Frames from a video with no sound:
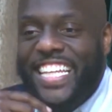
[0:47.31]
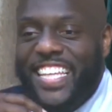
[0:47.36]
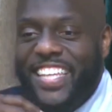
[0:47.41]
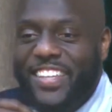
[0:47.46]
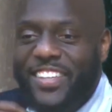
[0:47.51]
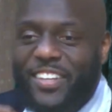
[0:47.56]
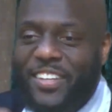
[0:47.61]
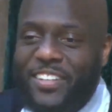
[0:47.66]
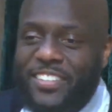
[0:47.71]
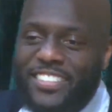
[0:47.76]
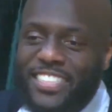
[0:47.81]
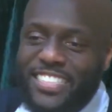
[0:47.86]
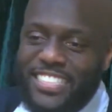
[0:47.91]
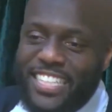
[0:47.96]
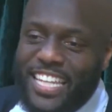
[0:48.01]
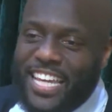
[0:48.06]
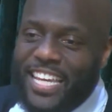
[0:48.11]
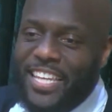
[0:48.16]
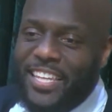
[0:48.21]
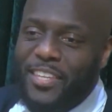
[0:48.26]
you know,
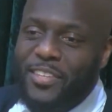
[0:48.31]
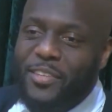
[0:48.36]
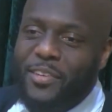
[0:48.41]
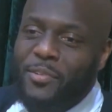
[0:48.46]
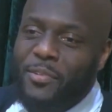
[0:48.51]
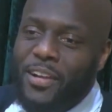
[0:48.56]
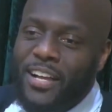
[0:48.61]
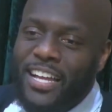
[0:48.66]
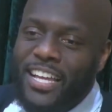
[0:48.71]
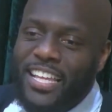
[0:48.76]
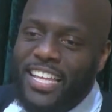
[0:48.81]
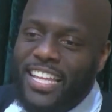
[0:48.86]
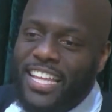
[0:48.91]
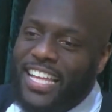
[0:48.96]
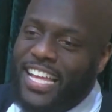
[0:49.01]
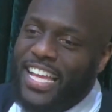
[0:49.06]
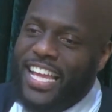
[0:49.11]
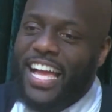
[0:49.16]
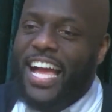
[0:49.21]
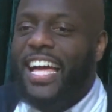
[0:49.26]
she's like, you know,
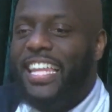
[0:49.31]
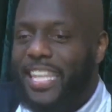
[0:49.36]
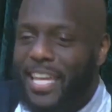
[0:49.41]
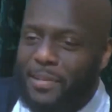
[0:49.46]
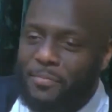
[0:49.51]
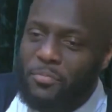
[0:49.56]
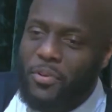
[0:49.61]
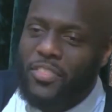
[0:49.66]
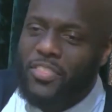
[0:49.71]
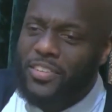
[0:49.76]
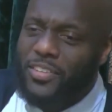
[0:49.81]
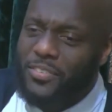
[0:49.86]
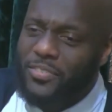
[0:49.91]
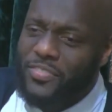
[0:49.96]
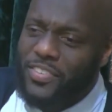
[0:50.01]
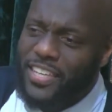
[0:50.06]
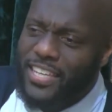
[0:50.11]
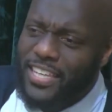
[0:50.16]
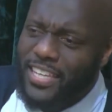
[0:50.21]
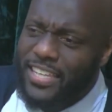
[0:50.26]
I like Brother
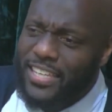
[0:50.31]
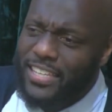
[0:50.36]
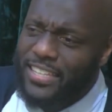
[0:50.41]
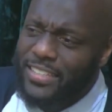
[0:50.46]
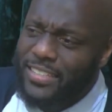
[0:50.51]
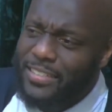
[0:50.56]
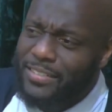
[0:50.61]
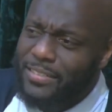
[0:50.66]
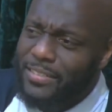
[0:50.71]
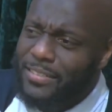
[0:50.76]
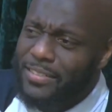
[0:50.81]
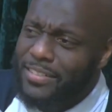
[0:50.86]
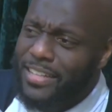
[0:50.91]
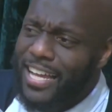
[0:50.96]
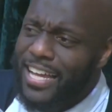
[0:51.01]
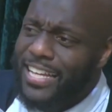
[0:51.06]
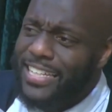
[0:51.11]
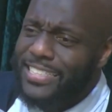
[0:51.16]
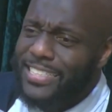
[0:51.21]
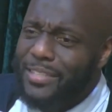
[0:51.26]
Naveed.
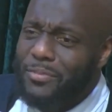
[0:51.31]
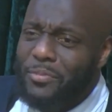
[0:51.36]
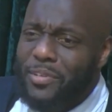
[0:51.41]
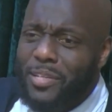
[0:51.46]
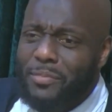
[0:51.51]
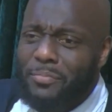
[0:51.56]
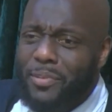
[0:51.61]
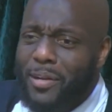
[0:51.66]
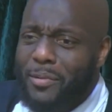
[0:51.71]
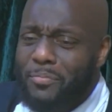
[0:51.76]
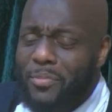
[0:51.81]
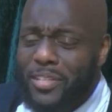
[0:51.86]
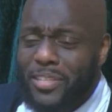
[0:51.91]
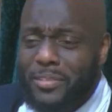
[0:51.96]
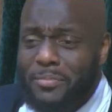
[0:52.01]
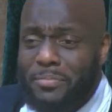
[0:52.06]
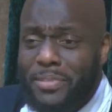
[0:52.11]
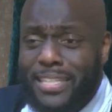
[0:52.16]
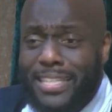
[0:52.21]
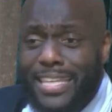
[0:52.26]
I said, what about
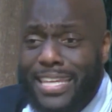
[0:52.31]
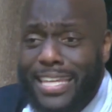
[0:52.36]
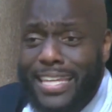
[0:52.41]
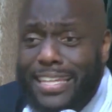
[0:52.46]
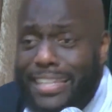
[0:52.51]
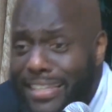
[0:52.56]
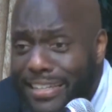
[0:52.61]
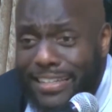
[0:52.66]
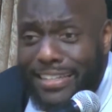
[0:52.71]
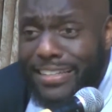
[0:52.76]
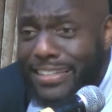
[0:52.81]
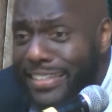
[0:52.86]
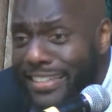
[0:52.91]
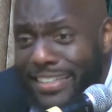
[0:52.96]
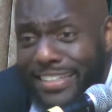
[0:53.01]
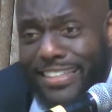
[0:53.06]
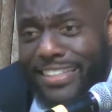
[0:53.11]
Brother Malik?